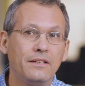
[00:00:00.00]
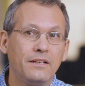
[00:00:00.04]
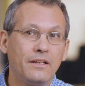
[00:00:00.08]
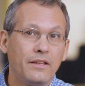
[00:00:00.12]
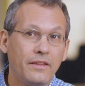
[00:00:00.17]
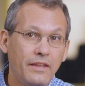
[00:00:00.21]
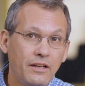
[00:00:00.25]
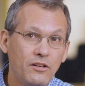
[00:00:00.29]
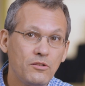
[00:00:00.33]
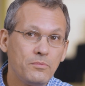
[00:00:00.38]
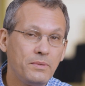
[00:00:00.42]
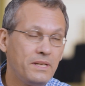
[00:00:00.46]

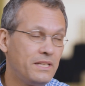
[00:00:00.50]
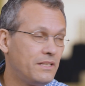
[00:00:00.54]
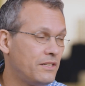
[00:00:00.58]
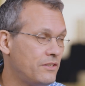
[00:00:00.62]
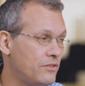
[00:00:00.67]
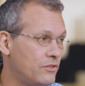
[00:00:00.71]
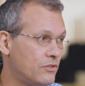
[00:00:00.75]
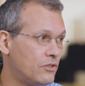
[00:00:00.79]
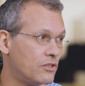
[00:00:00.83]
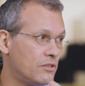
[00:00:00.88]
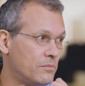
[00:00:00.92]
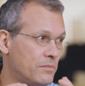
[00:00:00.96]
That would be an
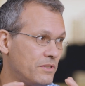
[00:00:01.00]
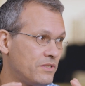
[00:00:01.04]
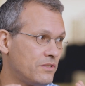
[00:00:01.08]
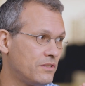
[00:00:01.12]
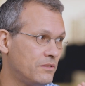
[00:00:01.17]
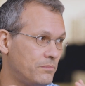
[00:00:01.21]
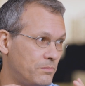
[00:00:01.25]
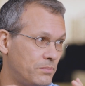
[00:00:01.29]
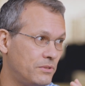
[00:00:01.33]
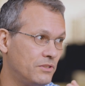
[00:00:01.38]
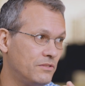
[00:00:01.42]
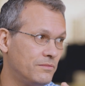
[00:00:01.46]
enormous
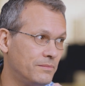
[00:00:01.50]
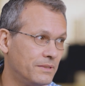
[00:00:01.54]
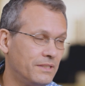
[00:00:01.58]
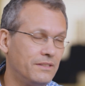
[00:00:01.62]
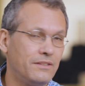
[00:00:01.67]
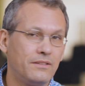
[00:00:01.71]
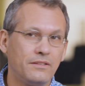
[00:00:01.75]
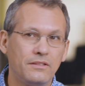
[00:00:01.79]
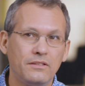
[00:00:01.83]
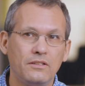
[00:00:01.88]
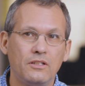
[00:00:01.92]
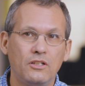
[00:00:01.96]
improvement
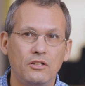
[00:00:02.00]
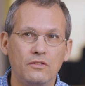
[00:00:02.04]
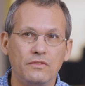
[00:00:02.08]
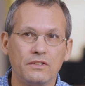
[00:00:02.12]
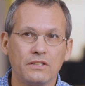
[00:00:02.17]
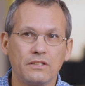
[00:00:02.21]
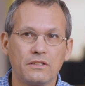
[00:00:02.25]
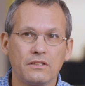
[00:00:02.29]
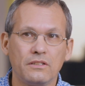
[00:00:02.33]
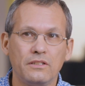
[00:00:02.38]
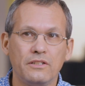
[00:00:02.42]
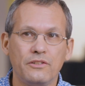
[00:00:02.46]
over
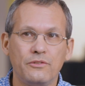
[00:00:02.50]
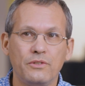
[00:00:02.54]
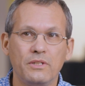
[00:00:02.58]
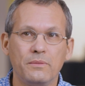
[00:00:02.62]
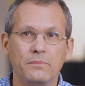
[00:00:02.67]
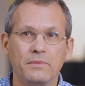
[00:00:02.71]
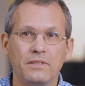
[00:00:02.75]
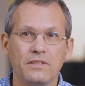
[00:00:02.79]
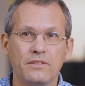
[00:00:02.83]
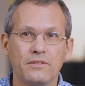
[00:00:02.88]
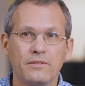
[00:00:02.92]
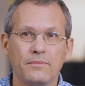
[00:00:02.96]
current
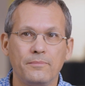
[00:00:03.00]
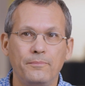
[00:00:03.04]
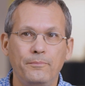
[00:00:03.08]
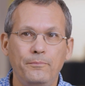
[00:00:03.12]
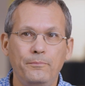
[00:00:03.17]
treatments.